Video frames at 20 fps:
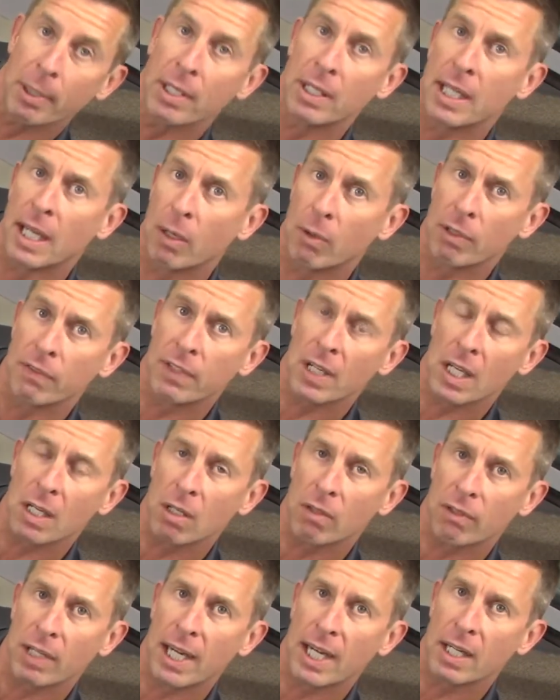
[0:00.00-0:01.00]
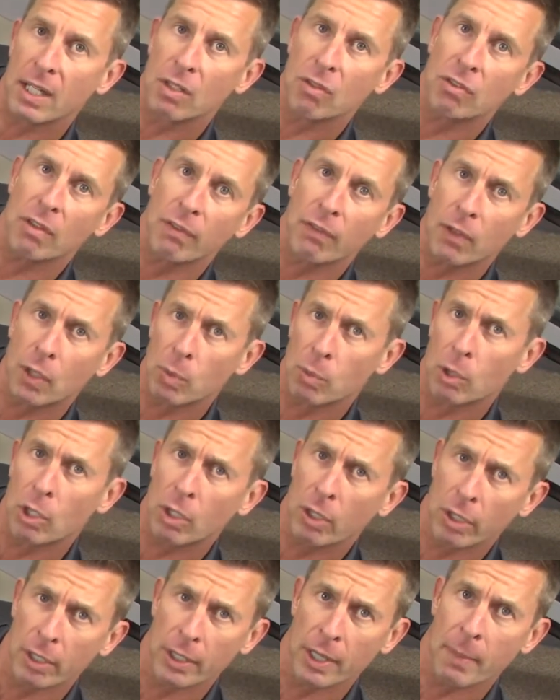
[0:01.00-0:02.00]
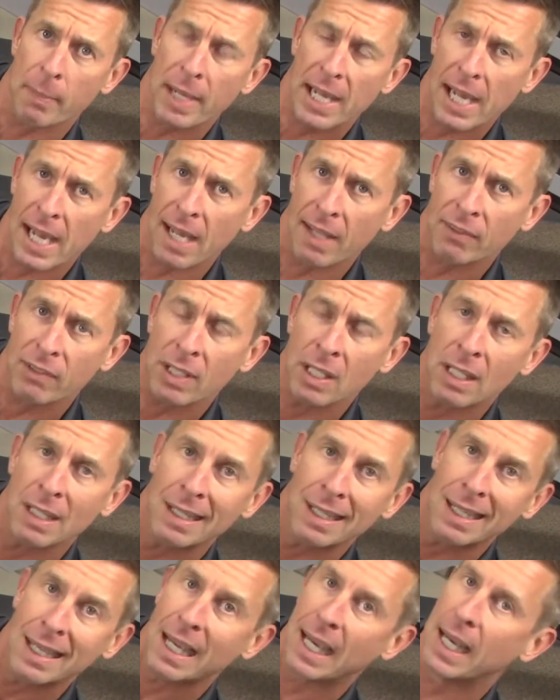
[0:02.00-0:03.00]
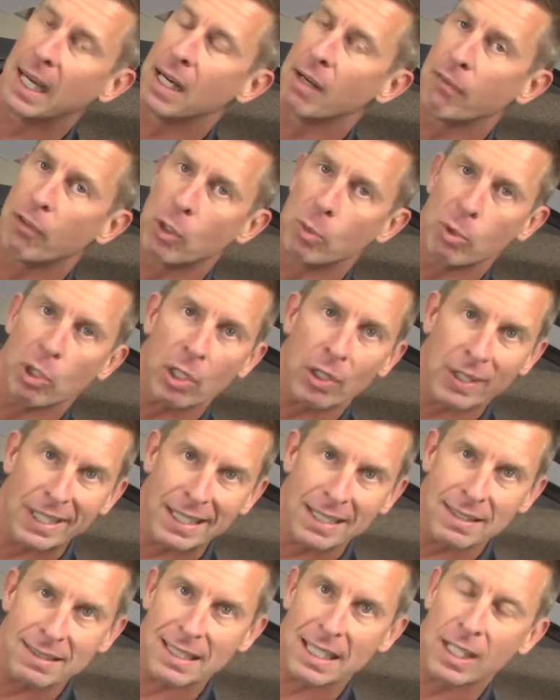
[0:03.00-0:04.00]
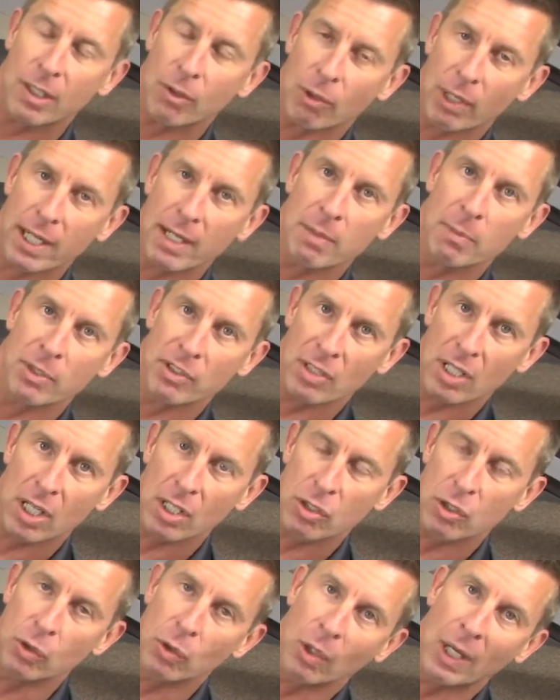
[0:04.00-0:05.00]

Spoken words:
Now we've gone over how to use a foam roller in the past, and a foam roller is a great massage tool.